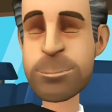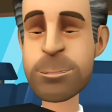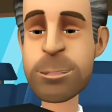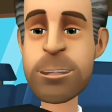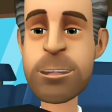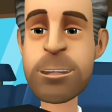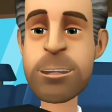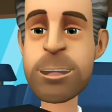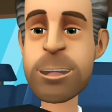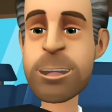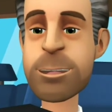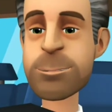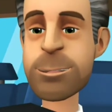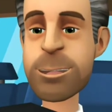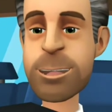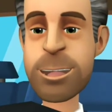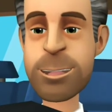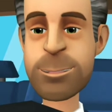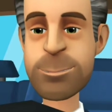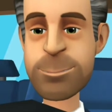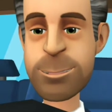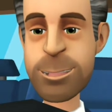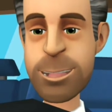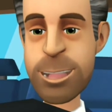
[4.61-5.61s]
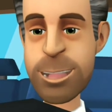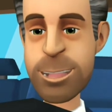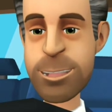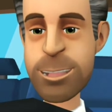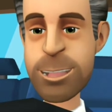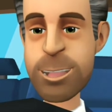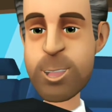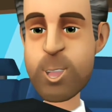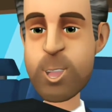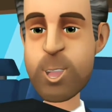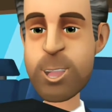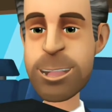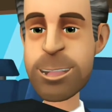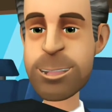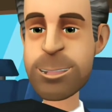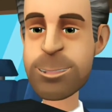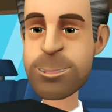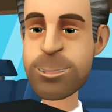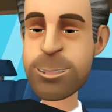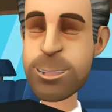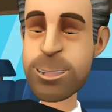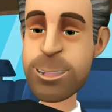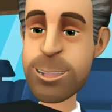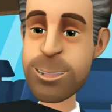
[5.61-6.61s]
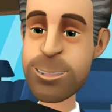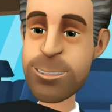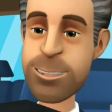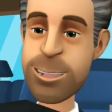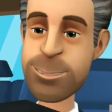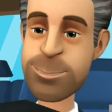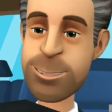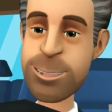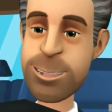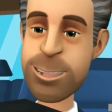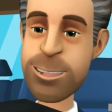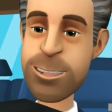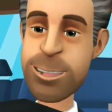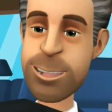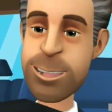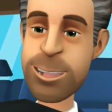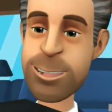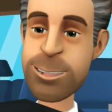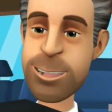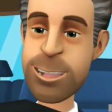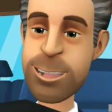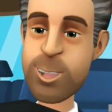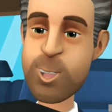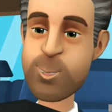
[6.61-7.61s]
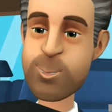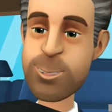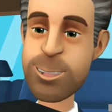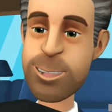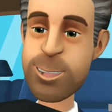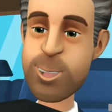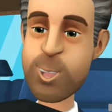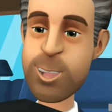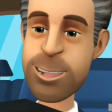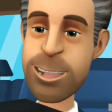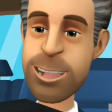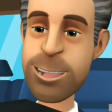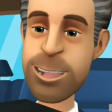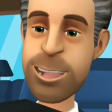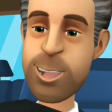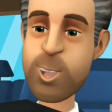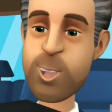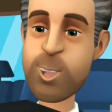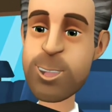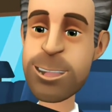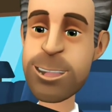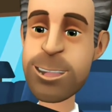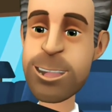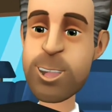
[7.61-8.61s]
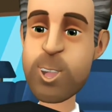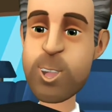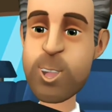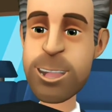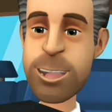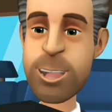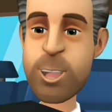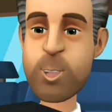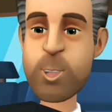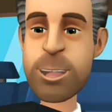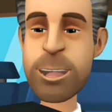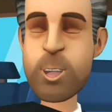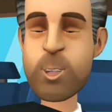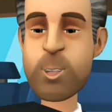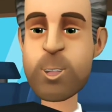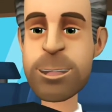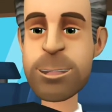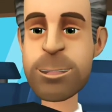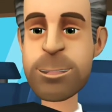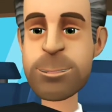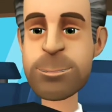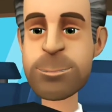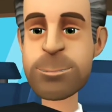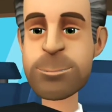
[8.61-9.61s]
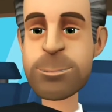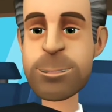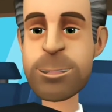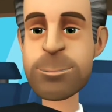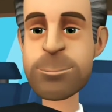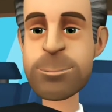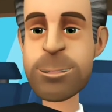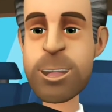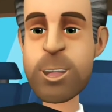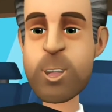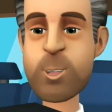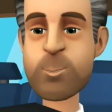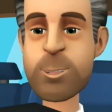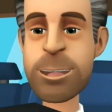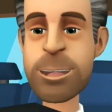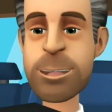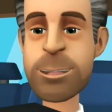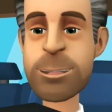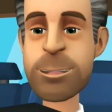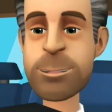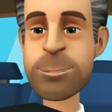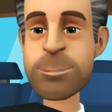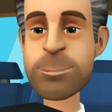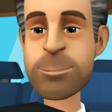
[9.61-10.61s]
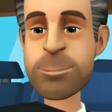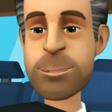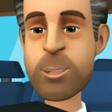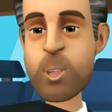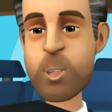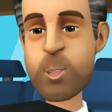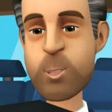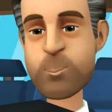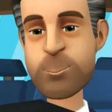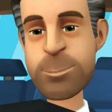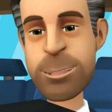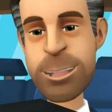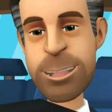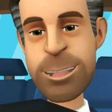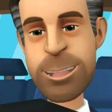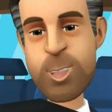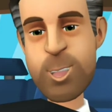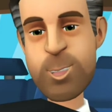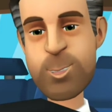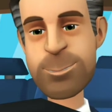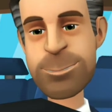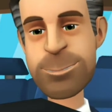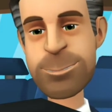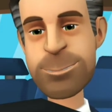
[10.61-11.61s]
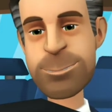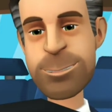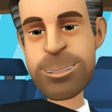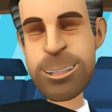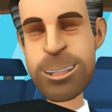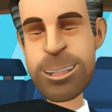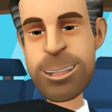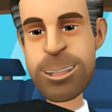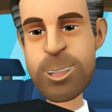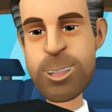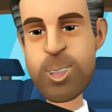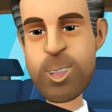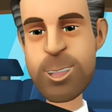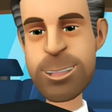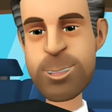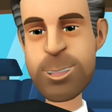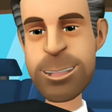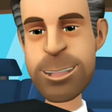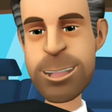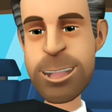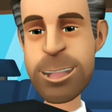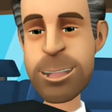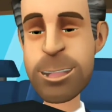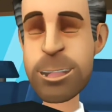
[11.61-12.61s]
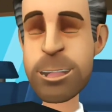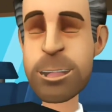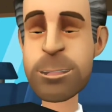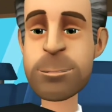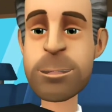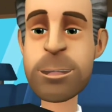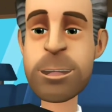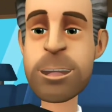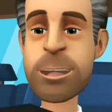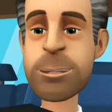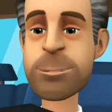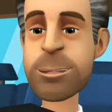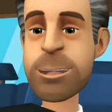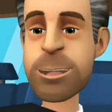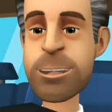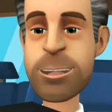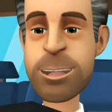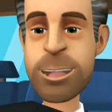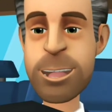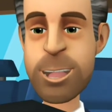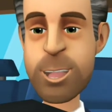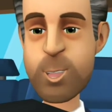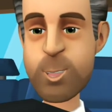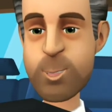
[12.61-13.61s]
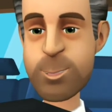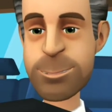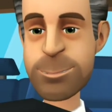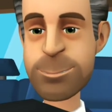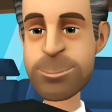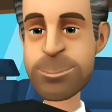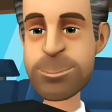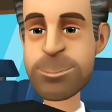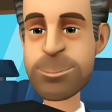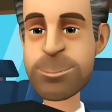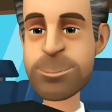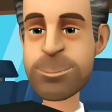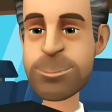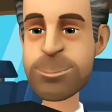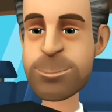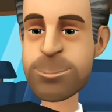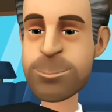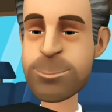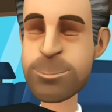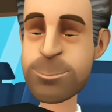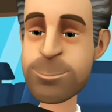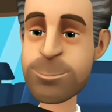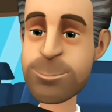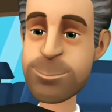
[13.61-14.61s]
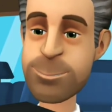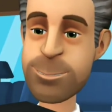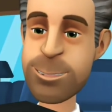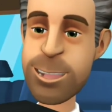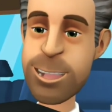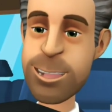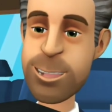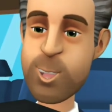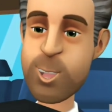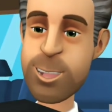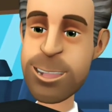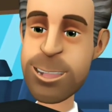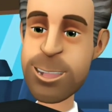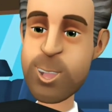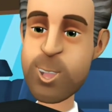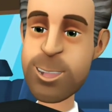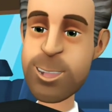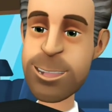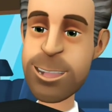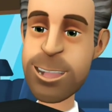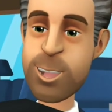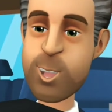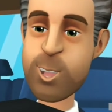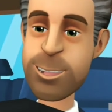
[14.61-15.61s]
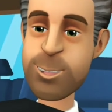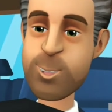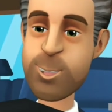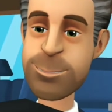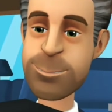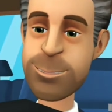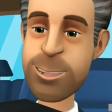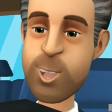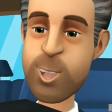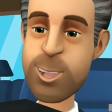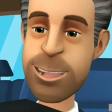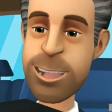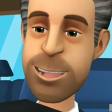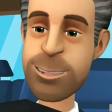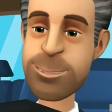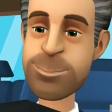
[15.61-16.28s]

If Airbnb revolutionized travel by giving us the opportunity to rent out our houses, apartments, or spare room, then Turo is the Airbnb of cars. Here's what you need to know about it.